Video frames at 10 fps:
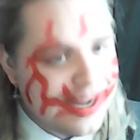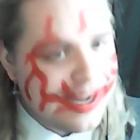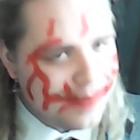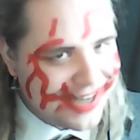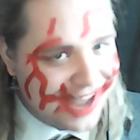
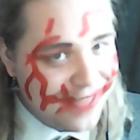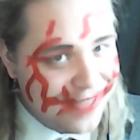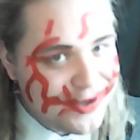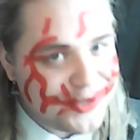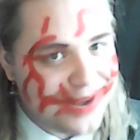But
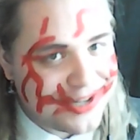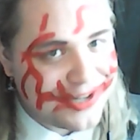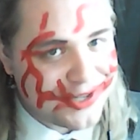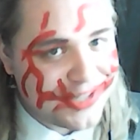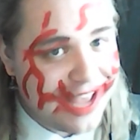other
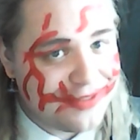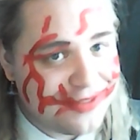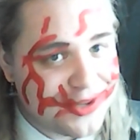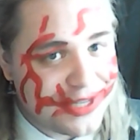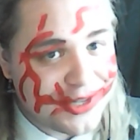treasures have
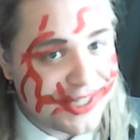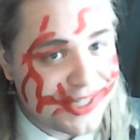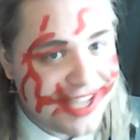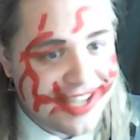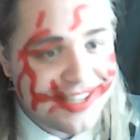you in your
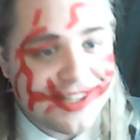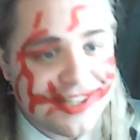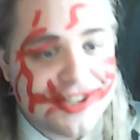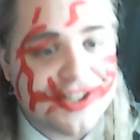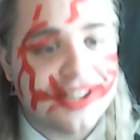
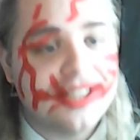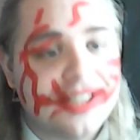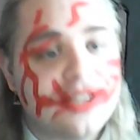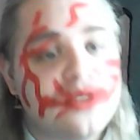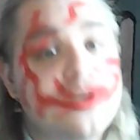cage,
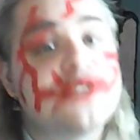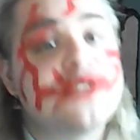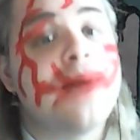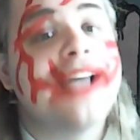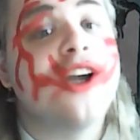which
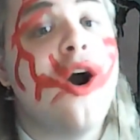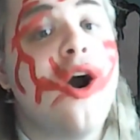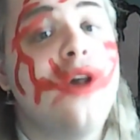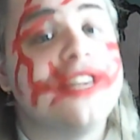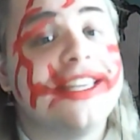my
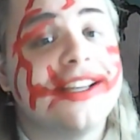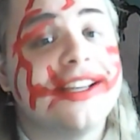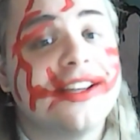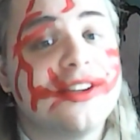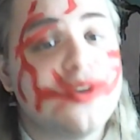colleague
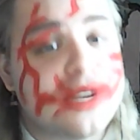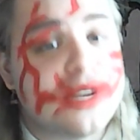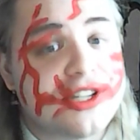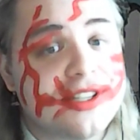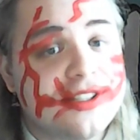
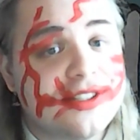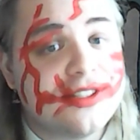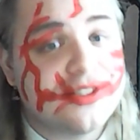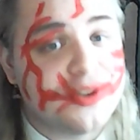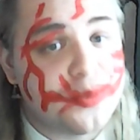wishes
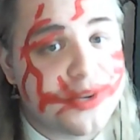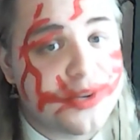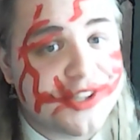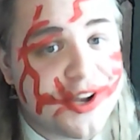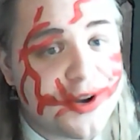to
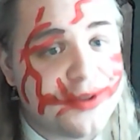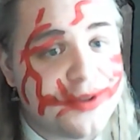preserve."